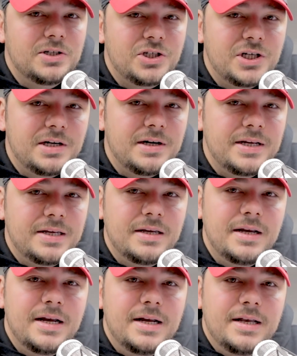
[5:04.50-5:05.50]
as sharing
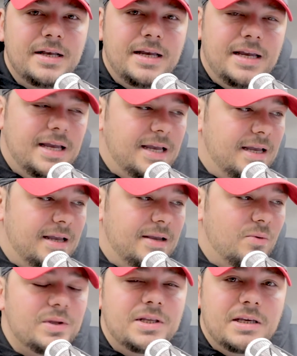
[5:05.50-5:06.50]

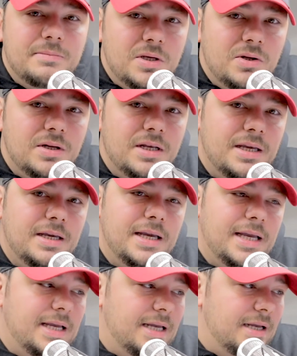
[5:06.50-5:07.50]
with the community